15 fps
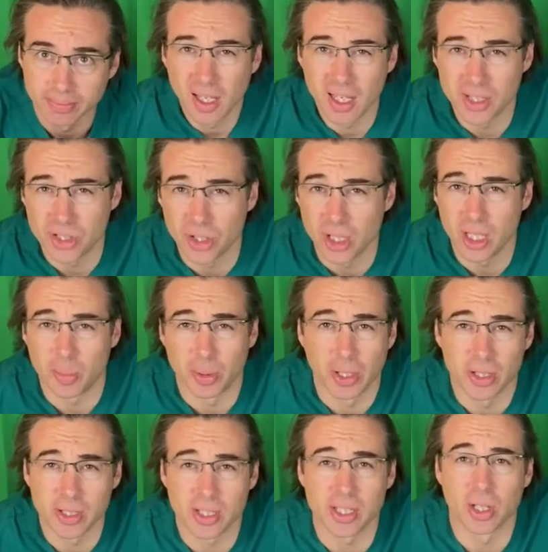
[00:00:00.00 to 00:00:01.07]
It's unique
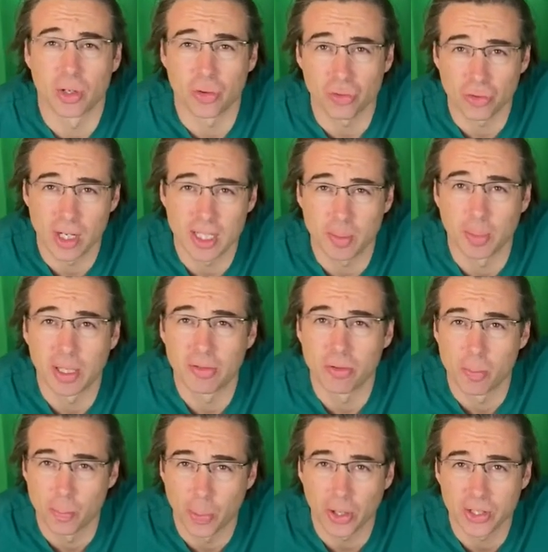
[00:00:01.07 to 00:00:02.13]
because it's incredibly
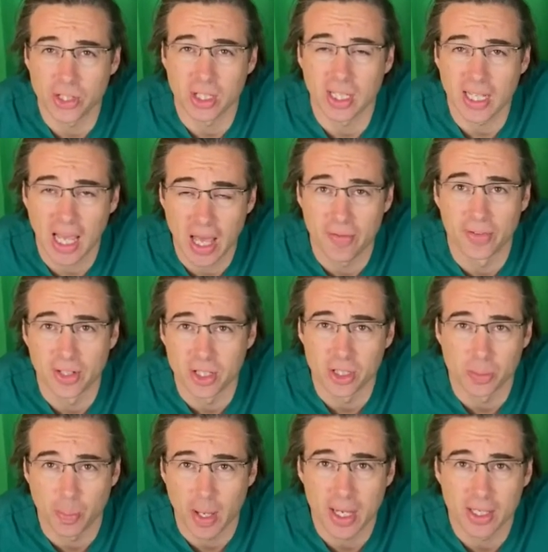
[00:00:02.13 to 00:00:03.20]
robustly
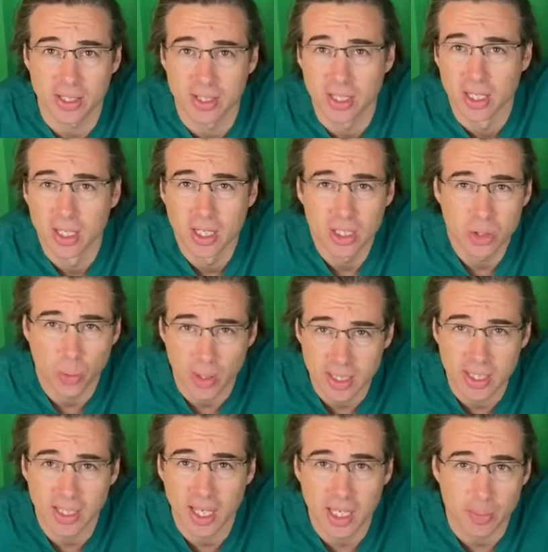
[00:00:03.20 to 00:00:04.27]
evidence-based.
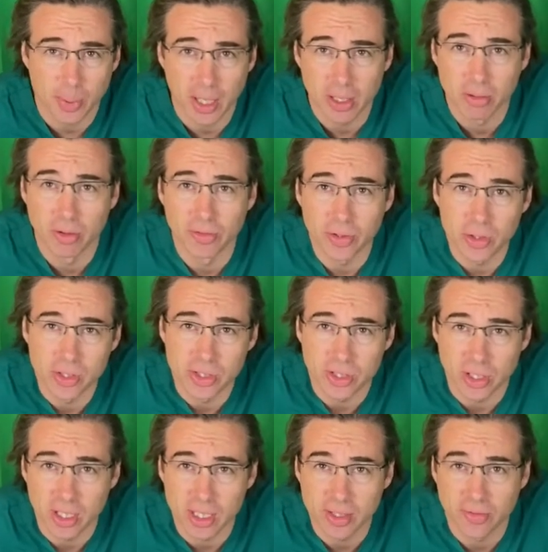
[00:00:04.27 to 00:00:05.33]
28 peer-reviewed
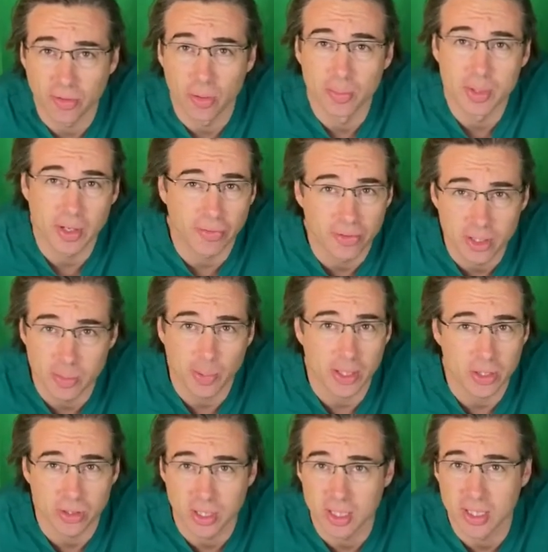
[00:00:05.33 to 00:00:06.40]
studies from different
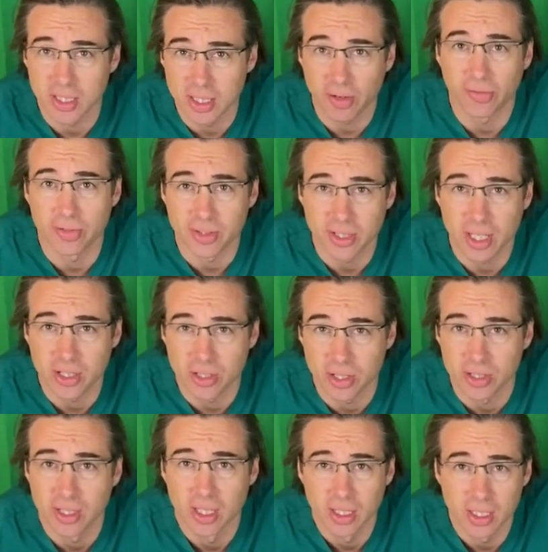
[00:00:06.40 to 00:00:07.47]
specialties in different
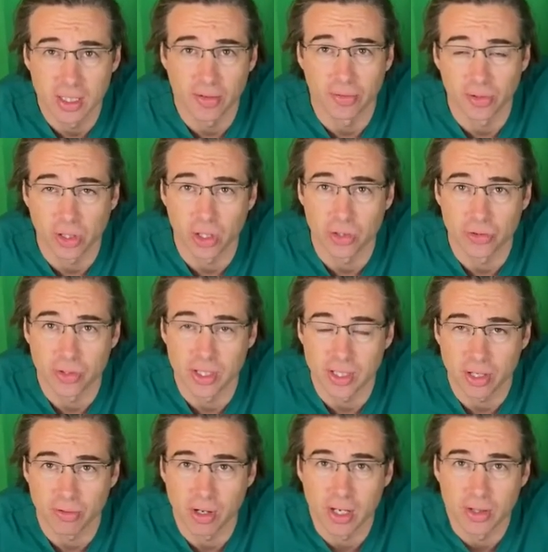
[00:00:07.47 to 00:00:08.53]
centres in different countries
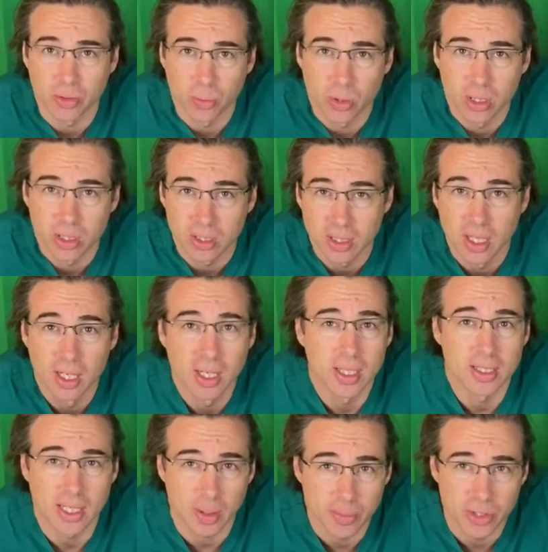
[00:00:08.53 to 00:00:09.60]
around the world
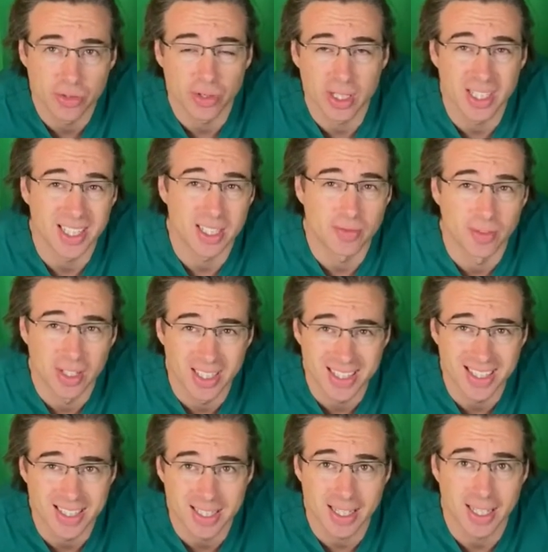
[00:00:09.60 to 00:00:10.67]
demonstrating its
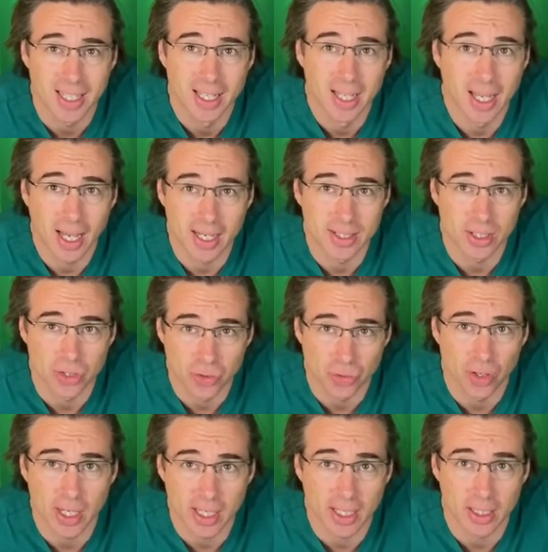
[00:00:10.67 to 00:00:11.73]
validity as a
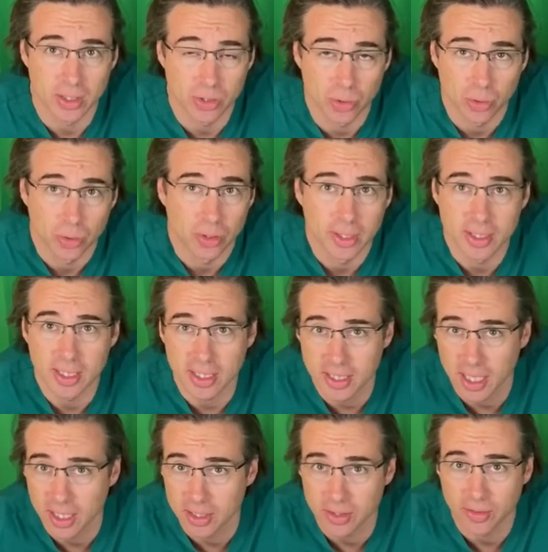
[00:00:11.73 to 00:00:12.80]
training tool. The
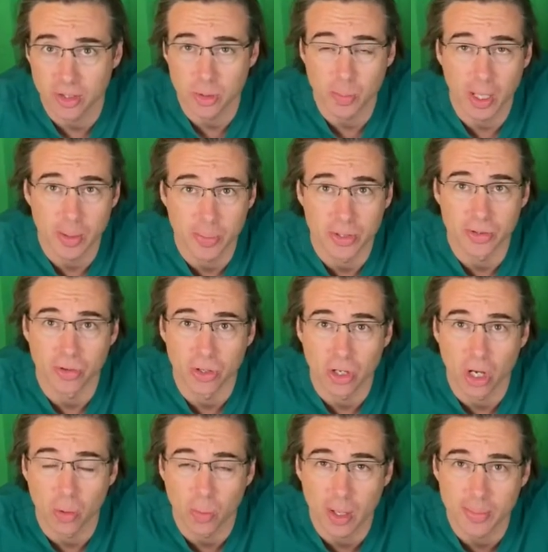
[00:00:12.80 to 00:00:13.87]
details of those papers are on
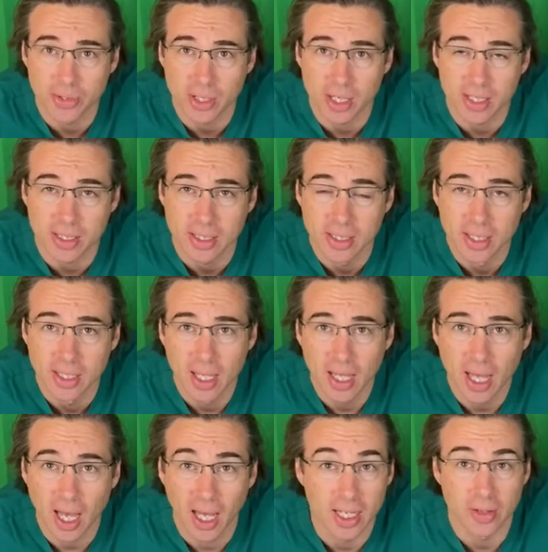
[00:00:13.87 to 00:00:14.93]
our website.
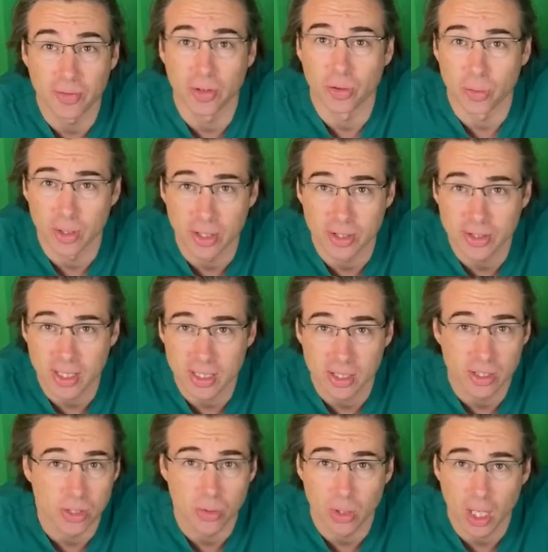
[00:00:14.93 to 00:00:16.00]
And if you're one of the
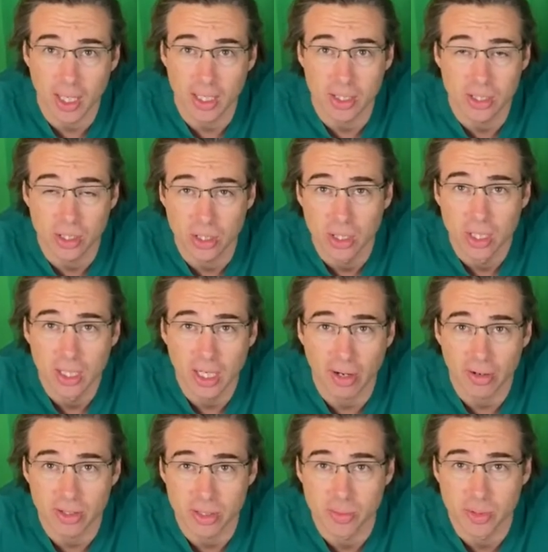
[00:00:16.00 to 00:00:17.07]
centres who would like to
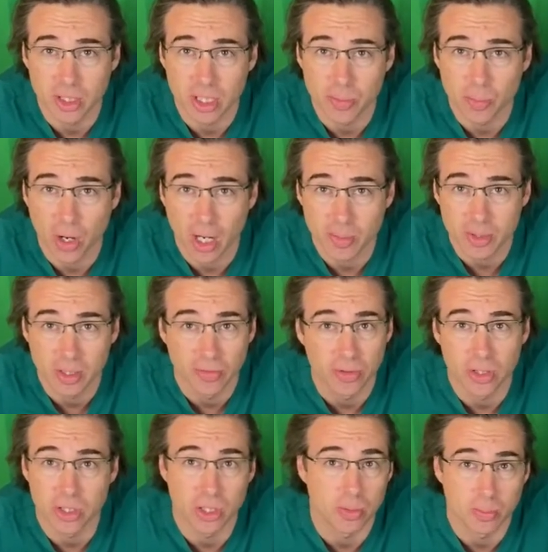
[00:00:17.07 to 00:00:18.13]
carry out some studies perhaps in the
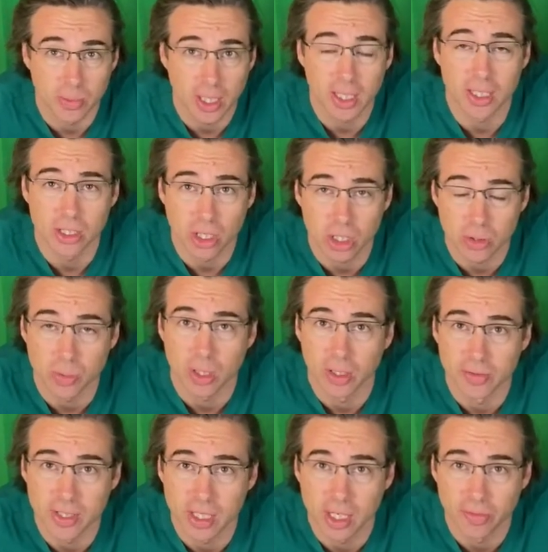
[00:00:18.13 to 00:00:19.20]
future, get in touch. We'd love
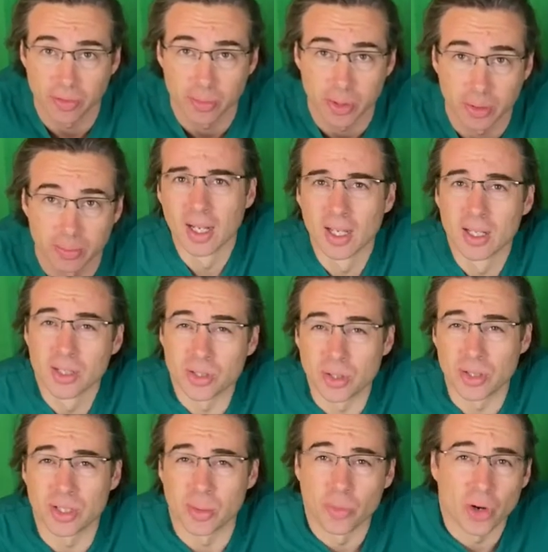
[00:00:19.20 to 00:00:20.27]
to hear from you. So to
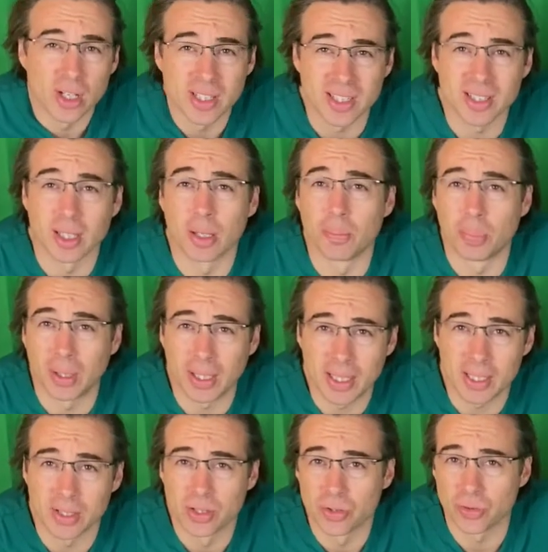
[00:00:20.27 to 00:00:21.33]
summarise, it's the
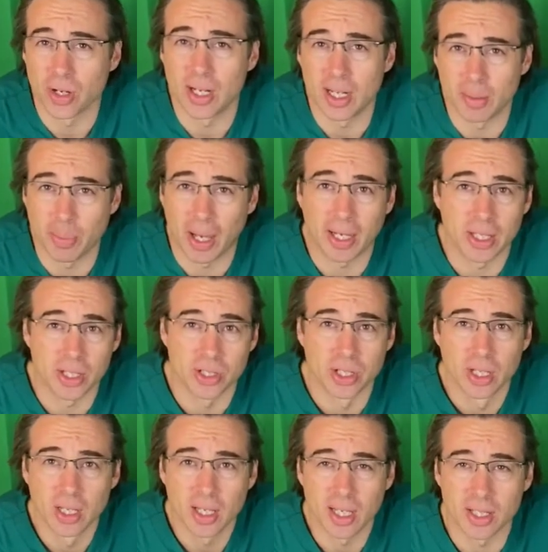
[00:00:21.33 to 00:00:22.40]
complete training package.
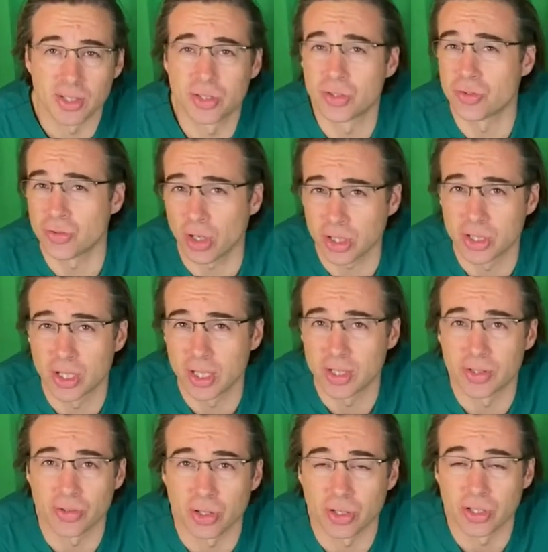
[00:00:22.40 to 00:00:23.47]
It's structured
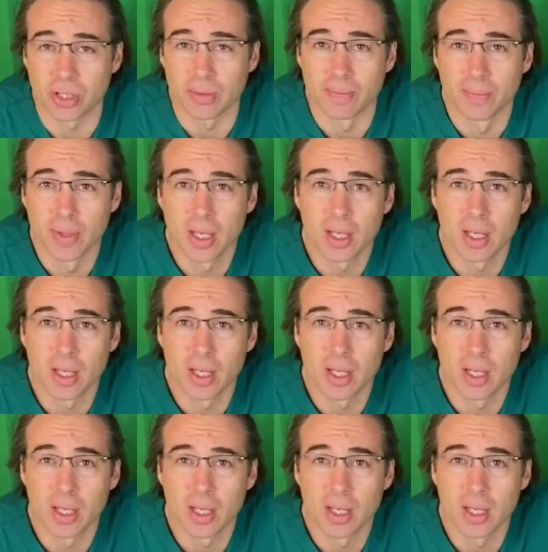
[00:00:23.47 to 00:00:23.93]
instruction.